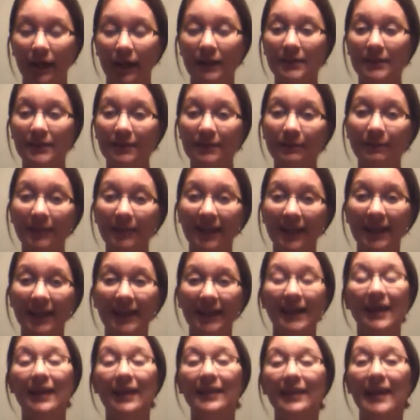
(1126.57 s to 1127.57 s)
To me,
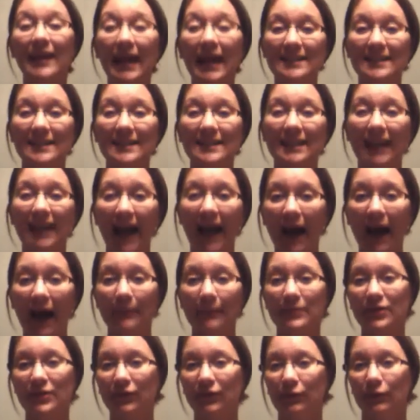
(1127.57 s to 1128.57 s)
that's the
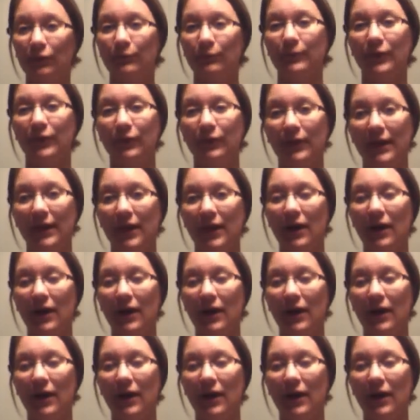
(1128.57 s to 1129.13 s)
absolute beauty